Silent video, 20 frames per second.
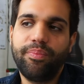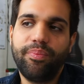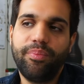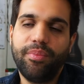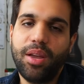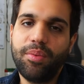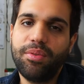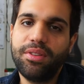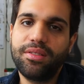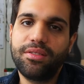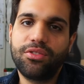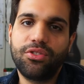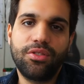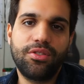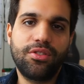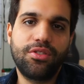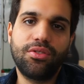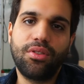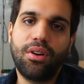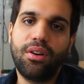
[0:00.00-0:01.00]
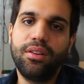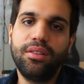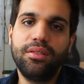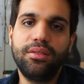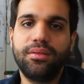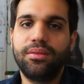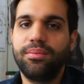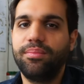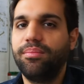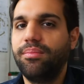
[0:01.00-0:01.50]
maybe just
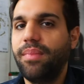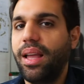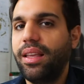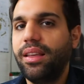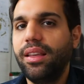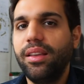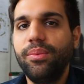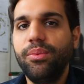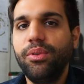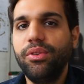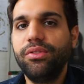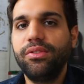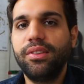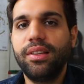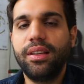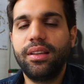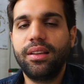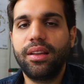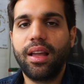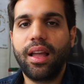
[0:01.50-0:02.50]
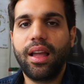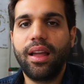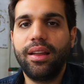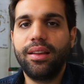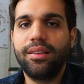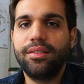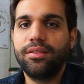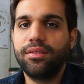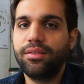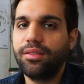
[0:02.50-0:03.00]
start making music
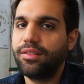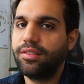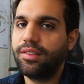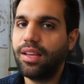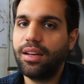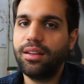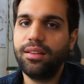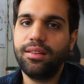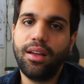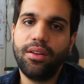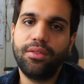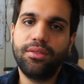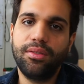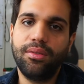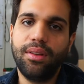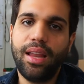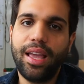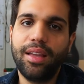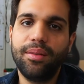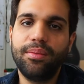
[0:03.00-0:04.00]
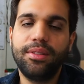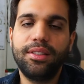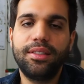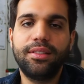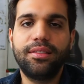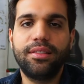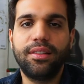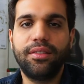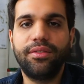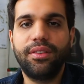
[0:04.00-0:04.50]
and send it out to
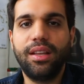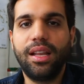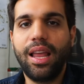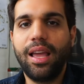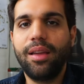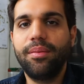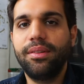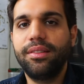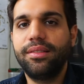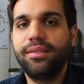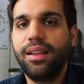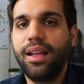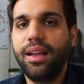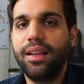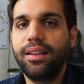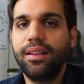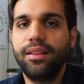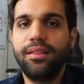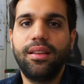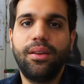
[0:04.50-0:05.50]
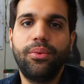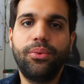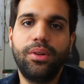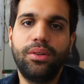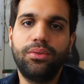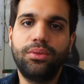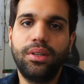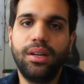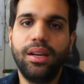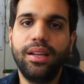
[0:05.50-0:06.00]
labels. If the labels like it, they will
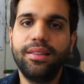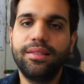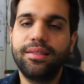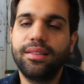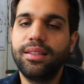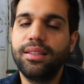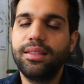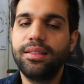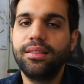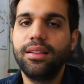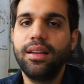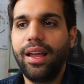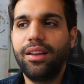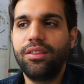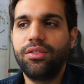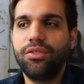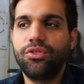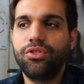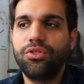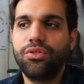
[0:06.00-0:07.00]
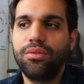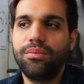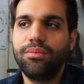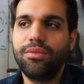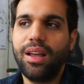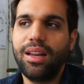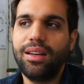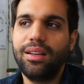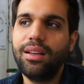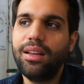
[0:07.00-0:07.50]
release it, and you should
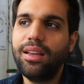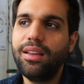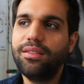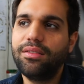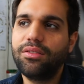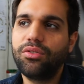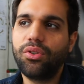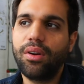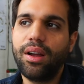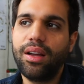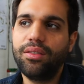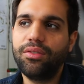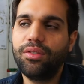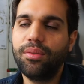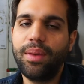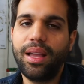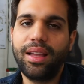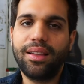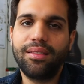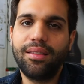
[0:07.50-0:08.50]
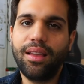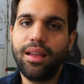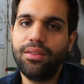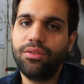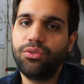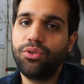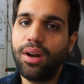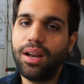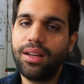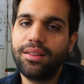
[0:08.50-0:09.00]
at least try to make ten
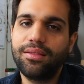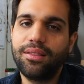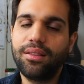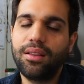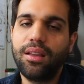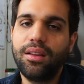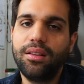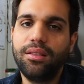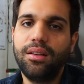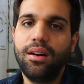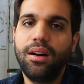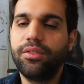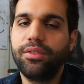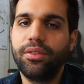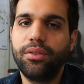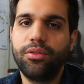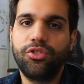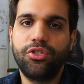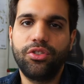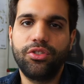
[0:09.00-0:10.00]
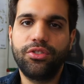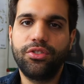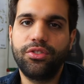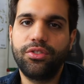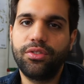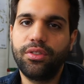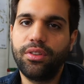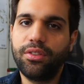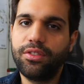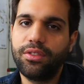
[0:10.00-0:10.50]
tracks a year. So
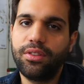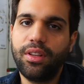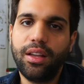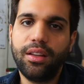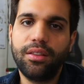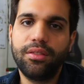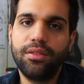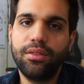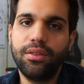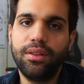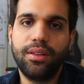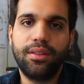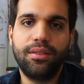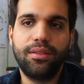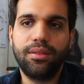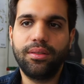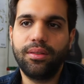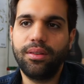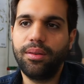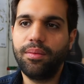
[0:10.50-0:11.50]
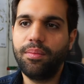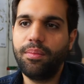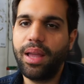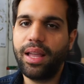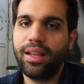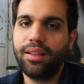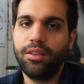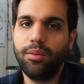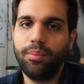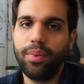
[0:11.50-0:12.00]
just stick to it,
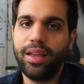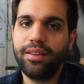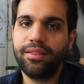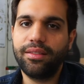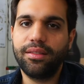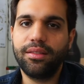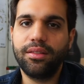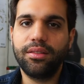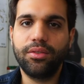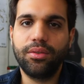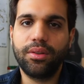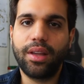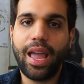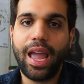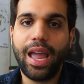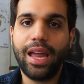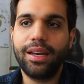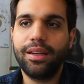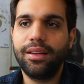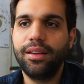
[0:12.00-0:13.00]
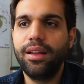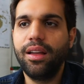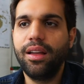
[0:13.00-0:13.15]
make the best you can,